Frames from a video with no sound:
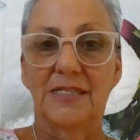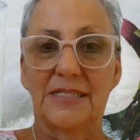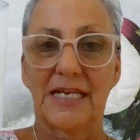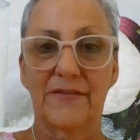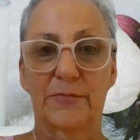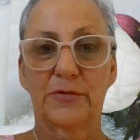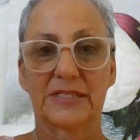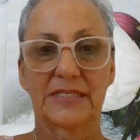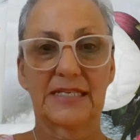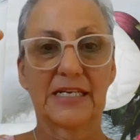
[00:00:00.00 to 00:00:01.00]
to have a
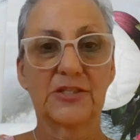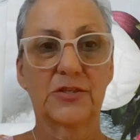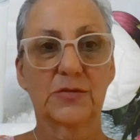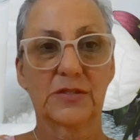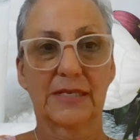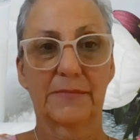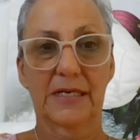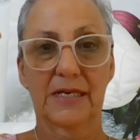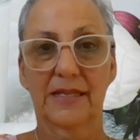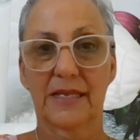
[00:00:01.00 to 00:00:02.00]
presentation or something
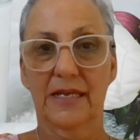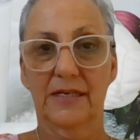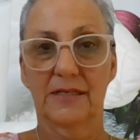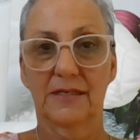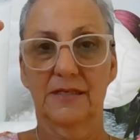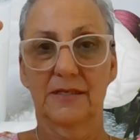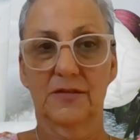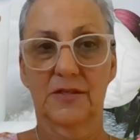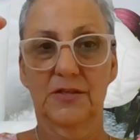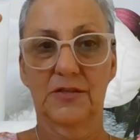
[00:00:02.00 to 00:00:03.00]
like that.
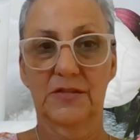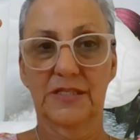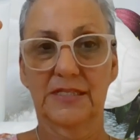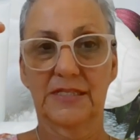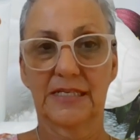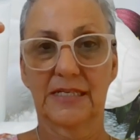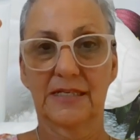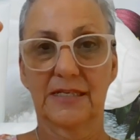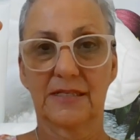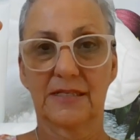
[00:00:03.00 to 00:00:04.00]
You can use this
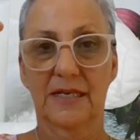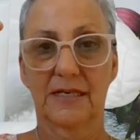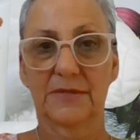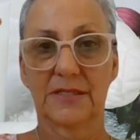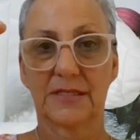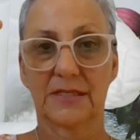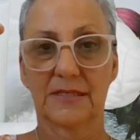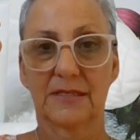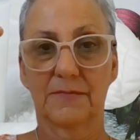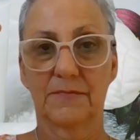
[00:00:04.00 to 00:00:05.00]
technique to calm your
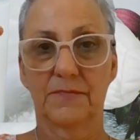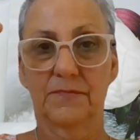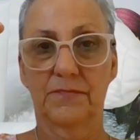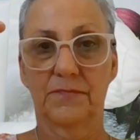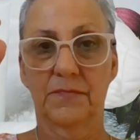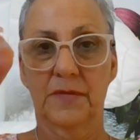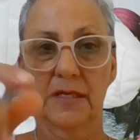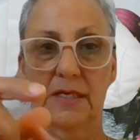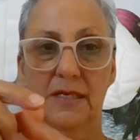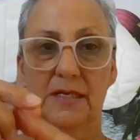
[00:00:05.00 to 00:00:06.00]
system.
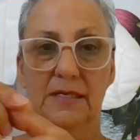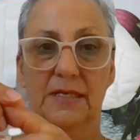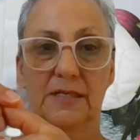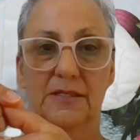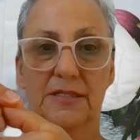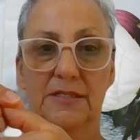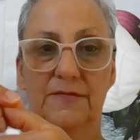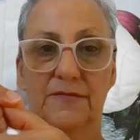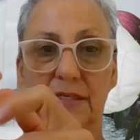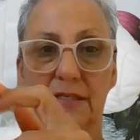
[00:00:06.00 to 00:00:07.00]
And again, just the
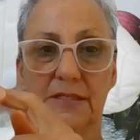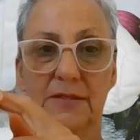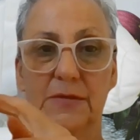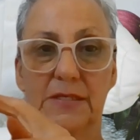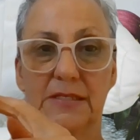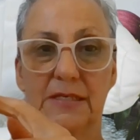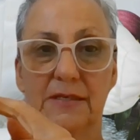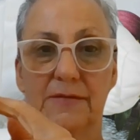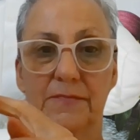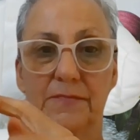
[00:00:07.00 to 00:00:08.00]
finger
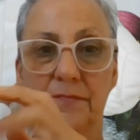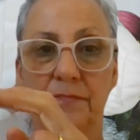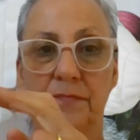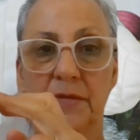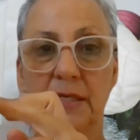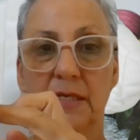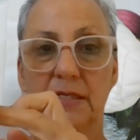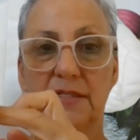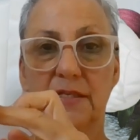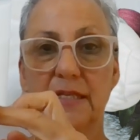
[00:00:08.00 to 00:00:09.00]
squeezing.
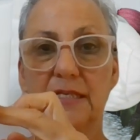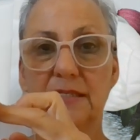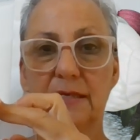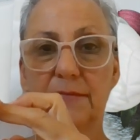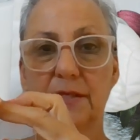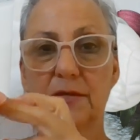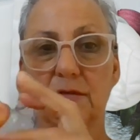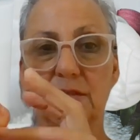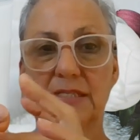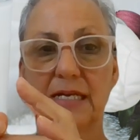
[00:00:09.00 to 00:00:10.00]
So that's something you
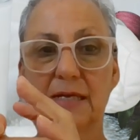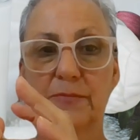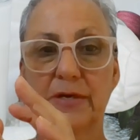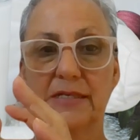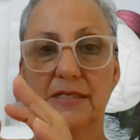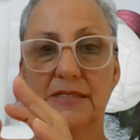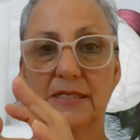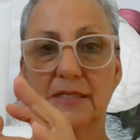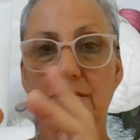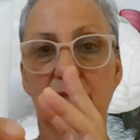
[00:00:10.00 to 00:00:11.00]
could start
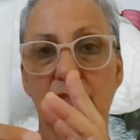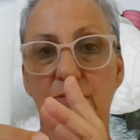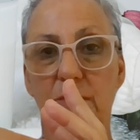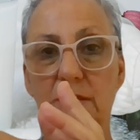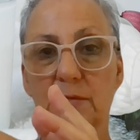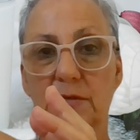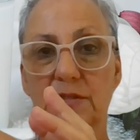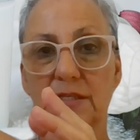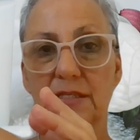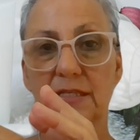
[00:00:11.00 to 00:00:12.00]
practicing. Do this while you're
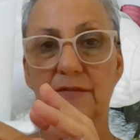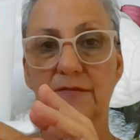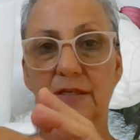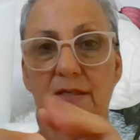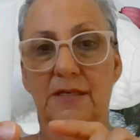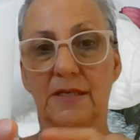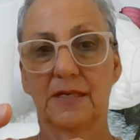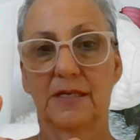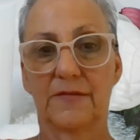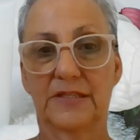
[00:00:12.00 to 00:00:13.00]
watching TV.
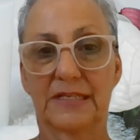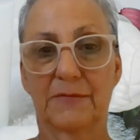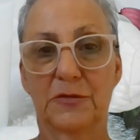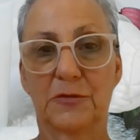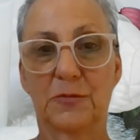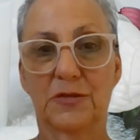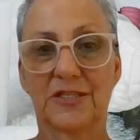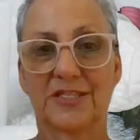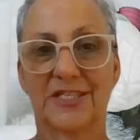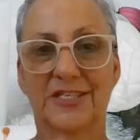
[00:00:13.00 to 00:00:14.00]
If you're someone who
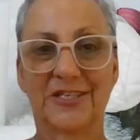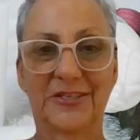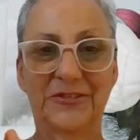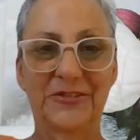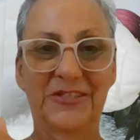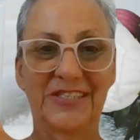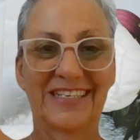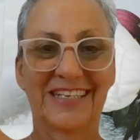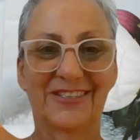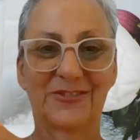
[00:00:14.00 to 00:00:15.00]
watches the news,
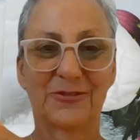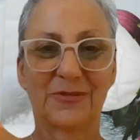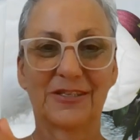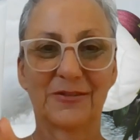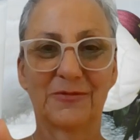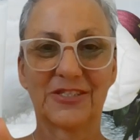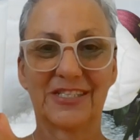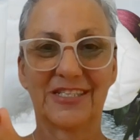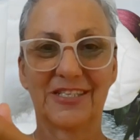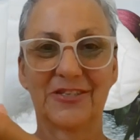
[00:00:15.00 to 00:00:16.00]
do it while you're
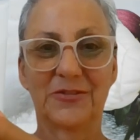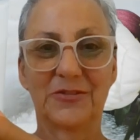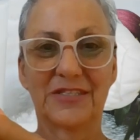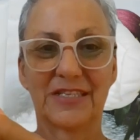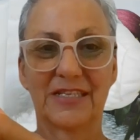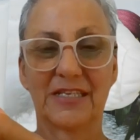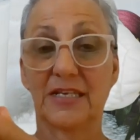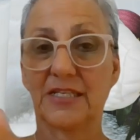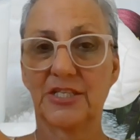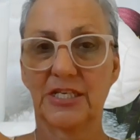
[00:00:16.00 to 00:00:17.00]
watching the news, and then
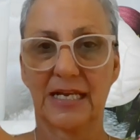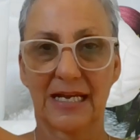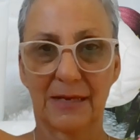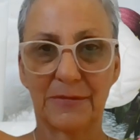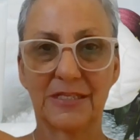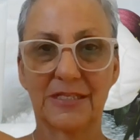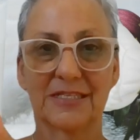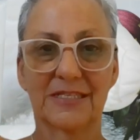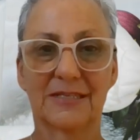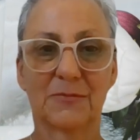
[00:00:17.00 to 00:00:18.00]
you're actually calming your
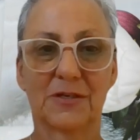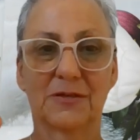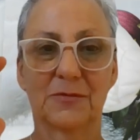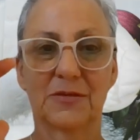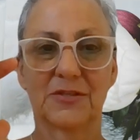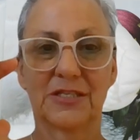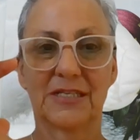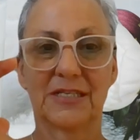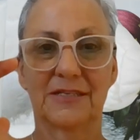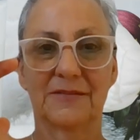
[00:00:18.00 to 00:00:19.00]
system while you're watching
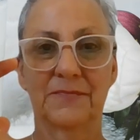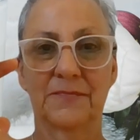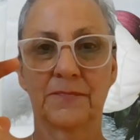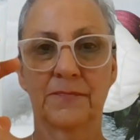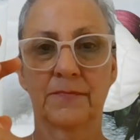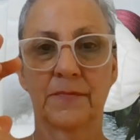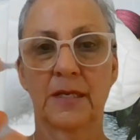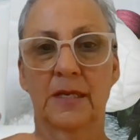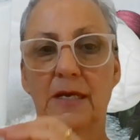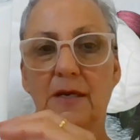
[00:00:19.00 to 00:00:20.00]
it.
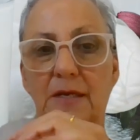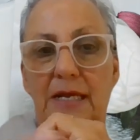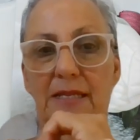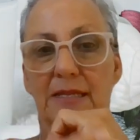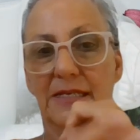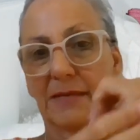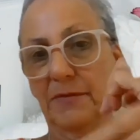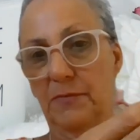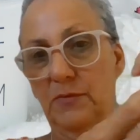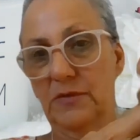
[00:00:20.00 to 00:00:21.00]
Okay, the
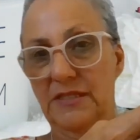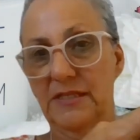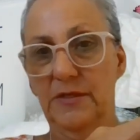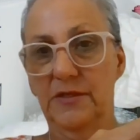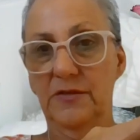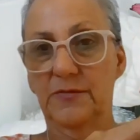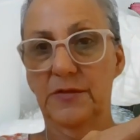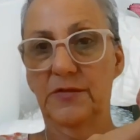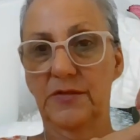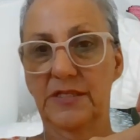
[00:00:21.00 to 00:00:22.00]
tapping points that we use
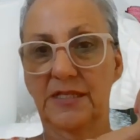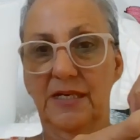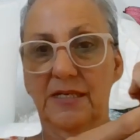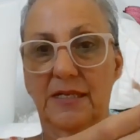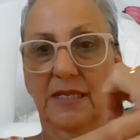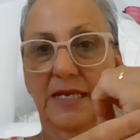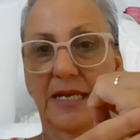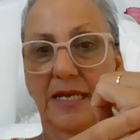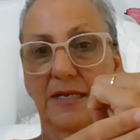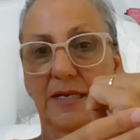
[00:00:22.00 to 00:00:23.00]
the side of the
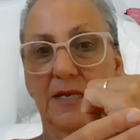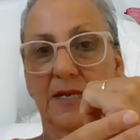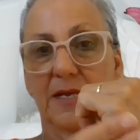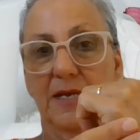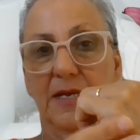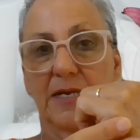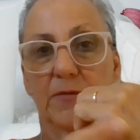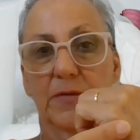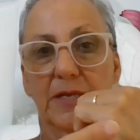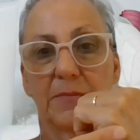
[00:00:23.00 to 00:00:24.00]
hand, and I
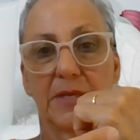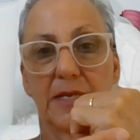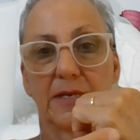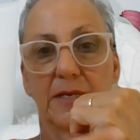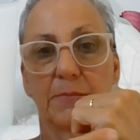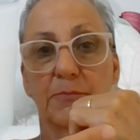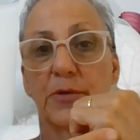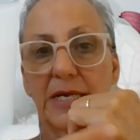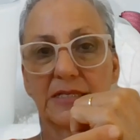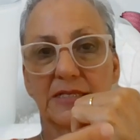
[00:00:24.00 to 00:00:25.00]
recommend
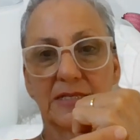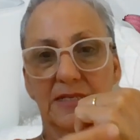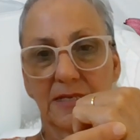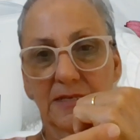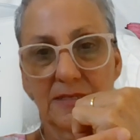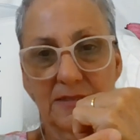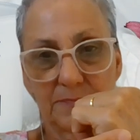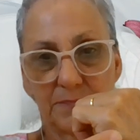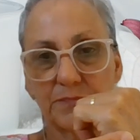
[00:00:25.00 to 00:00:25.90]
practicing this.